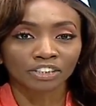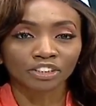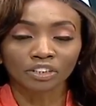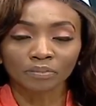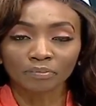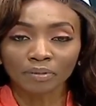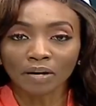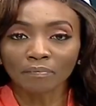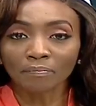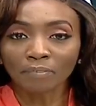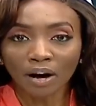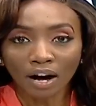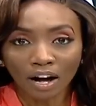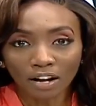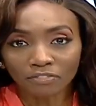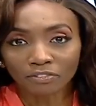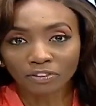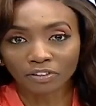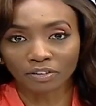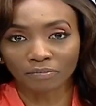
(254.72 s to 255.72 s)
It should be a
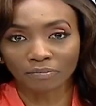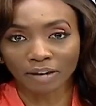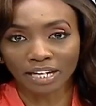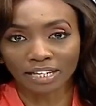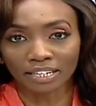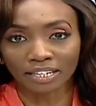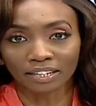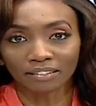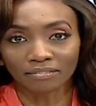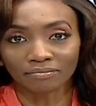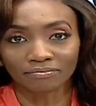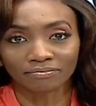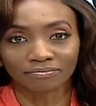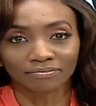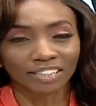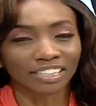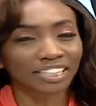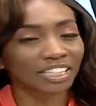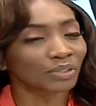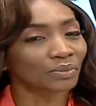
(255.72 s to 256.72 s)
powerful reminder
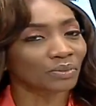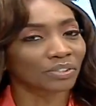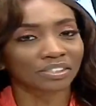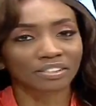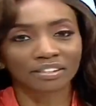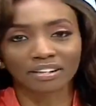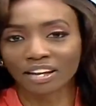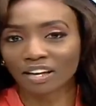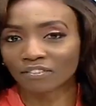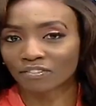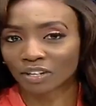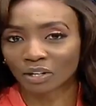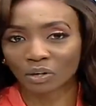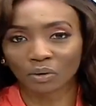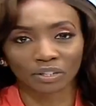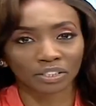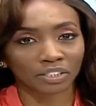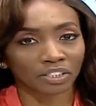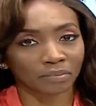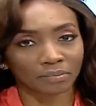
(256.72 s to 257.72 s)
that this was never
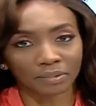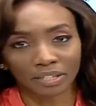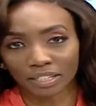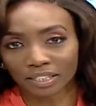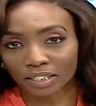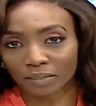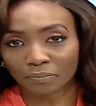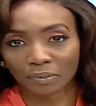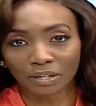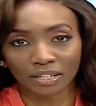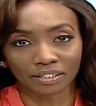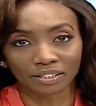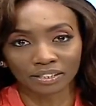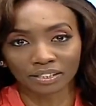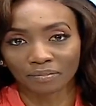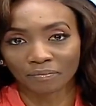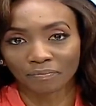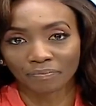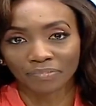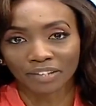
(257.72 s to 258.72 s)
going to be a
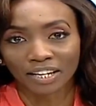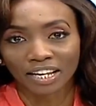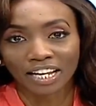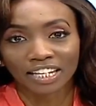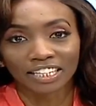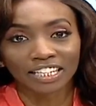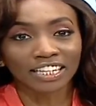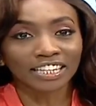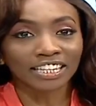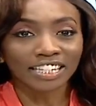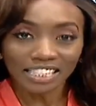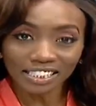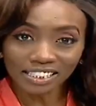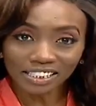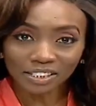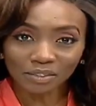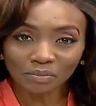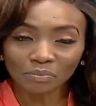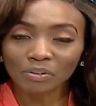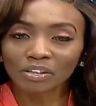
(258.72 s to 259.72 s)
sprint, that
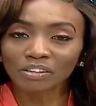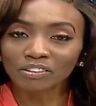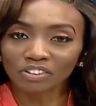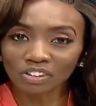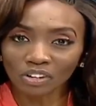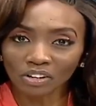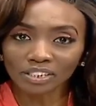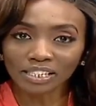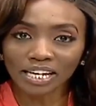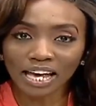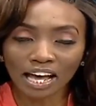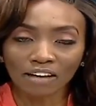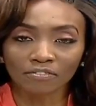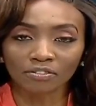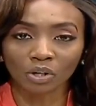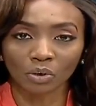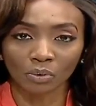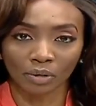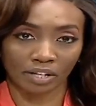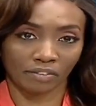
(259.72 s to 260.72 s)
this will not
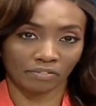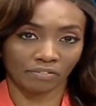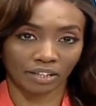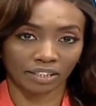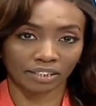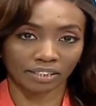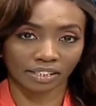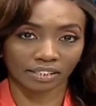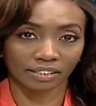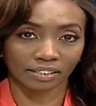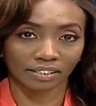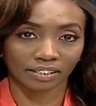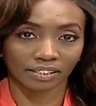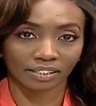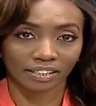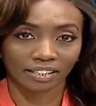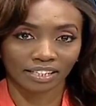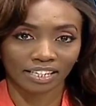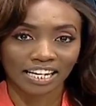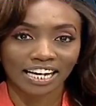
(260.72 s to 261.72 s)
have quick fixes,
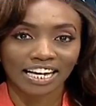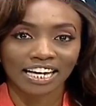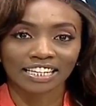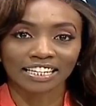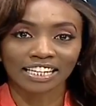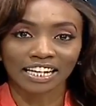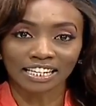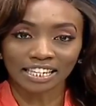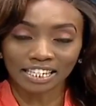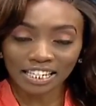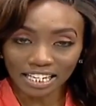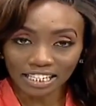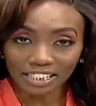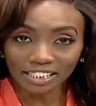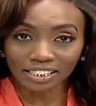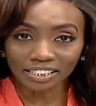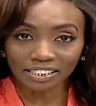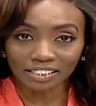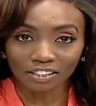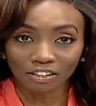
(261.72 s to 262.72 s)
that
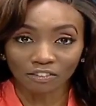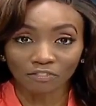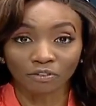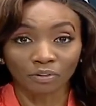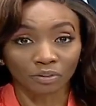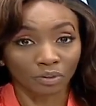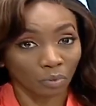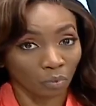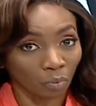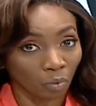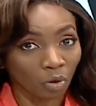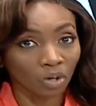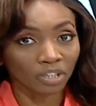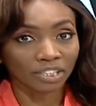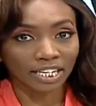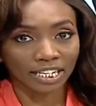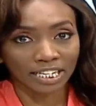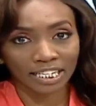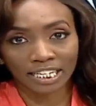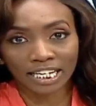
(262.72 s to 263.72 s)
this, for the
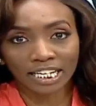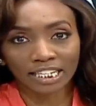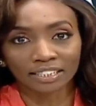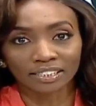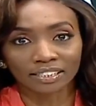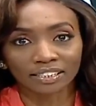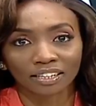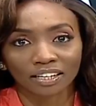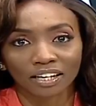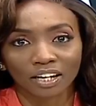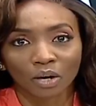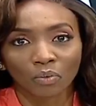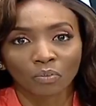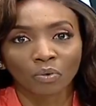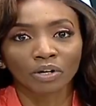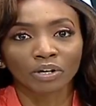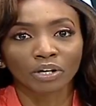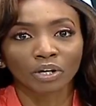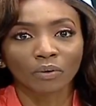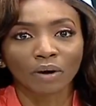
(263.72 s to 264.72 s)
war that it is,
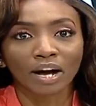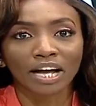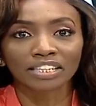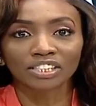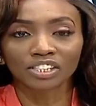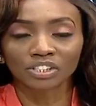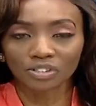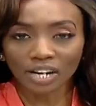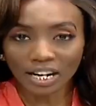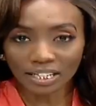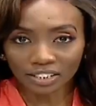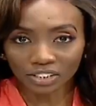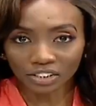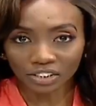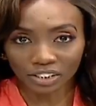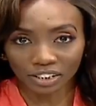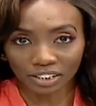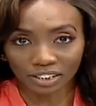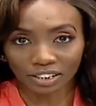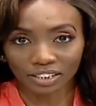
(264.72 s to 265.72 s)
will require
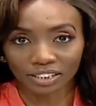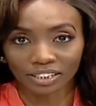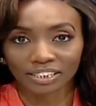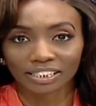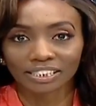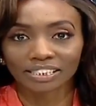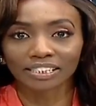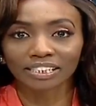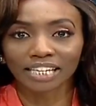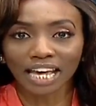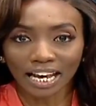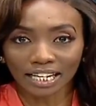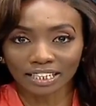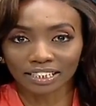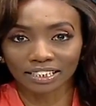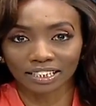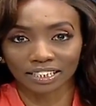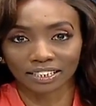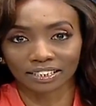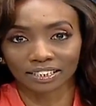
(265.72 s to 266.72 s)
strategies,
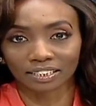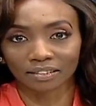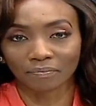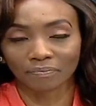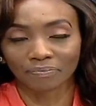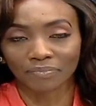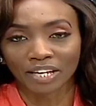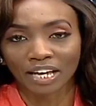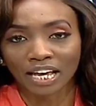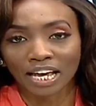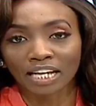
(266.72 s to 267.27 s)
tactics.